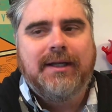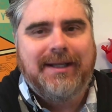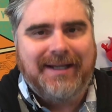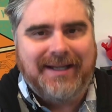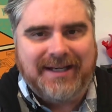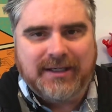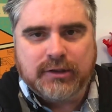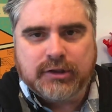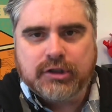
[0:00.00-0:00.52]

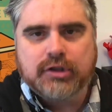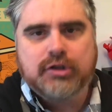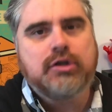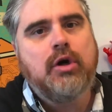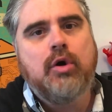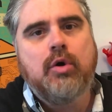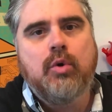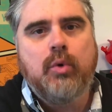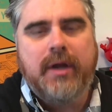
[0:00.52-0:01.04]
It is
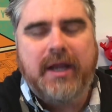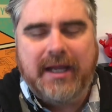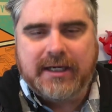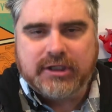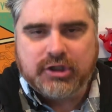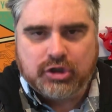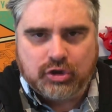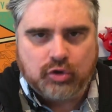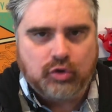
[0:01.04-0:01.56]
so
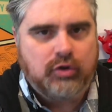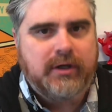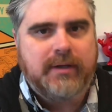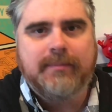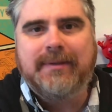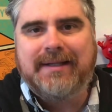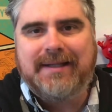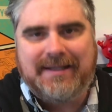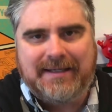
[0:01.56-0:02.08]

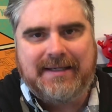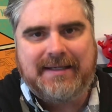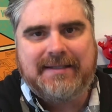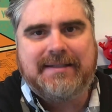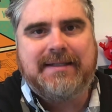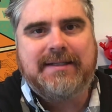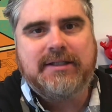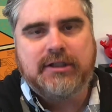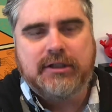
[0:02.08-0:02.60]
extremely
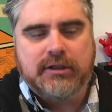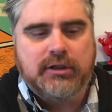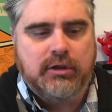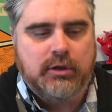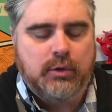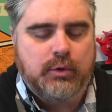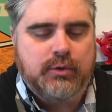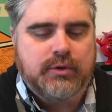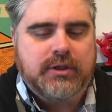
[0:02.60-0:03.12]
easy to
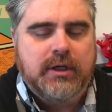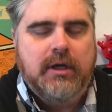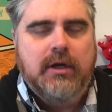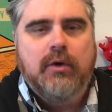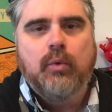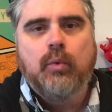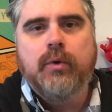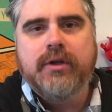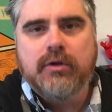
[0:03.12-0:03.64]
use
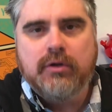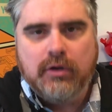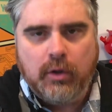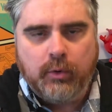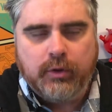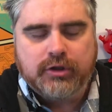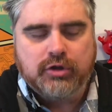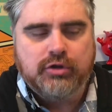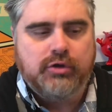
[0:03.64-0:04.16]
when you know
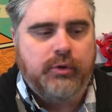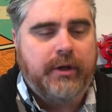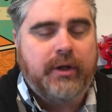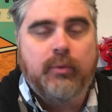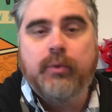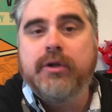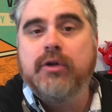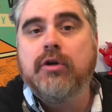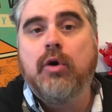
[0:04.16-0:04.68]
what you're doing
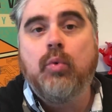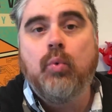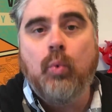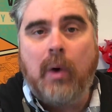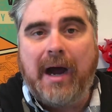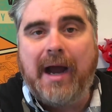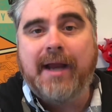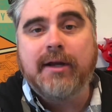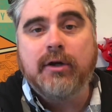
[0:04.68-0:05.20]
and when you know
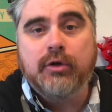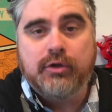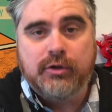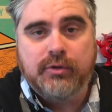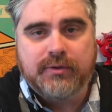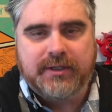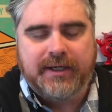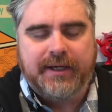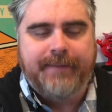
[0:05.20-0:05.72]
why you're
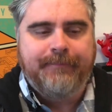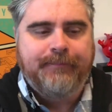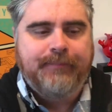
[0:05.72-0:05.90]
using it.